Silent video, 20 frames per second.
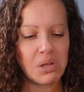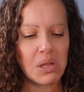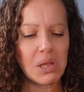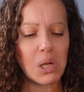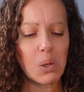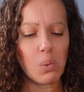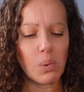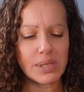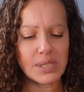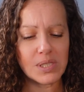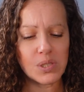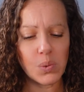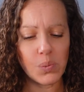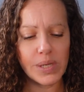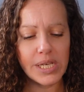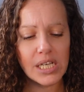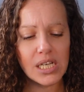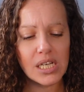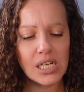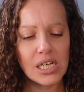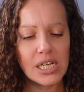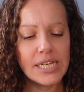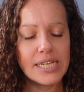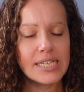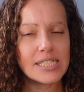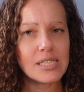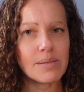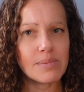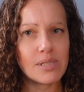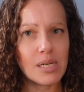like once a week.
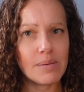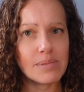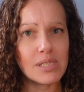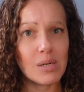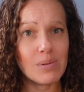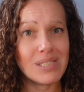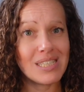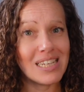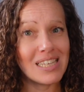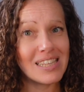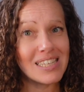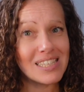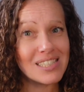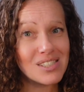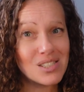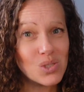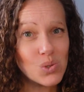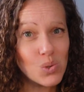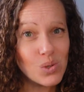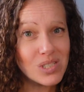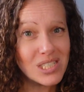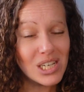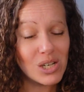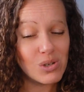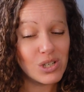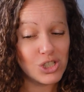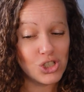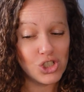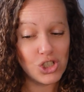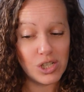Sometimes I would take the insoles
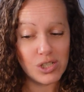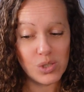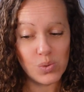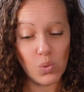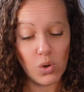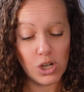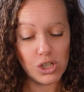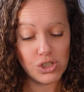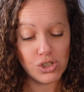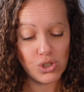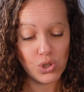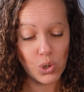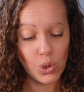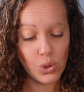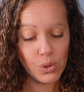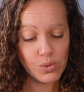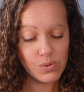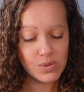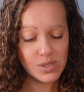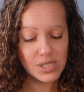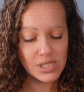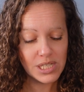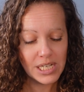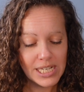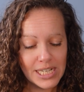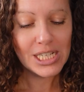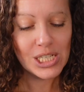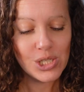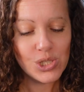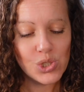out and just wash those.
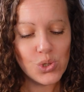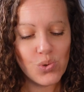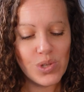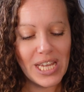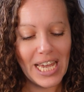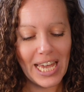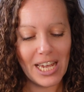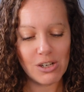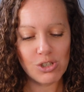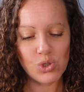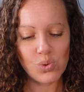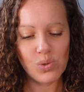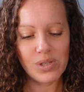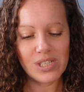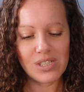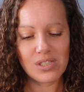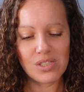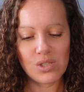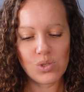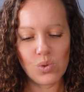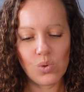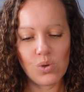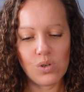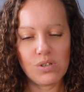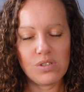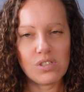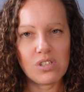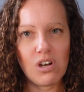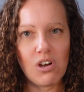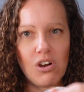So the actual
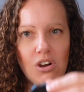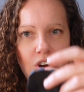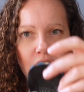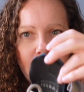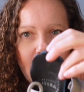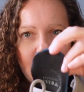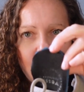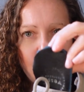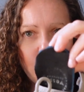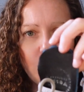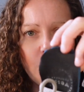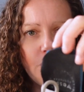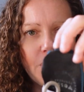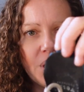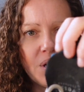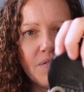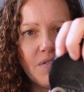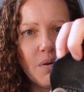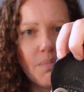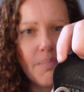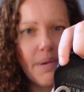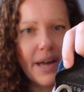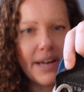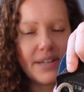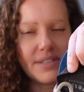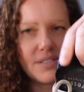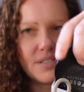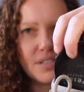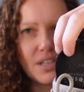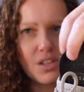insoles are like, they're a bit of a
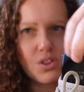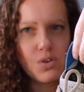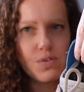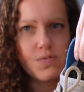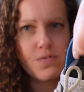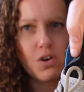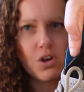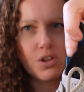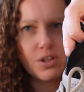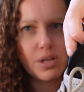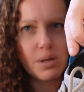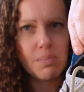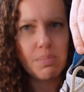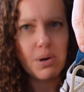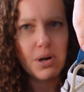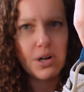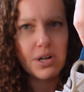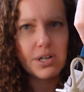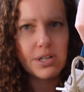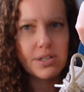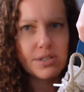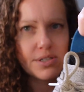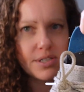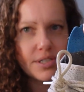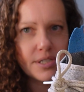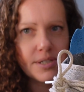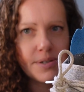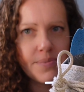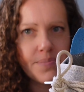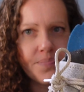mess, like they're falling
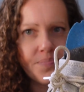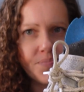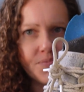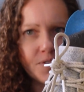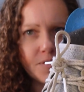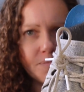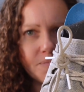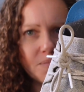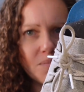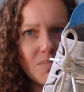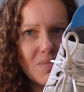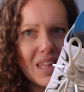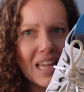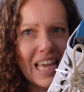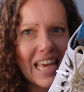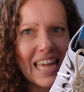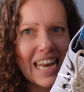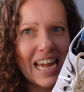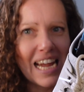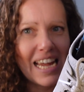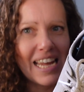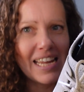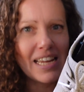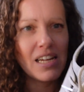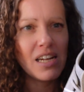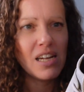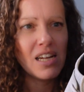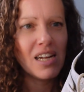apart. And I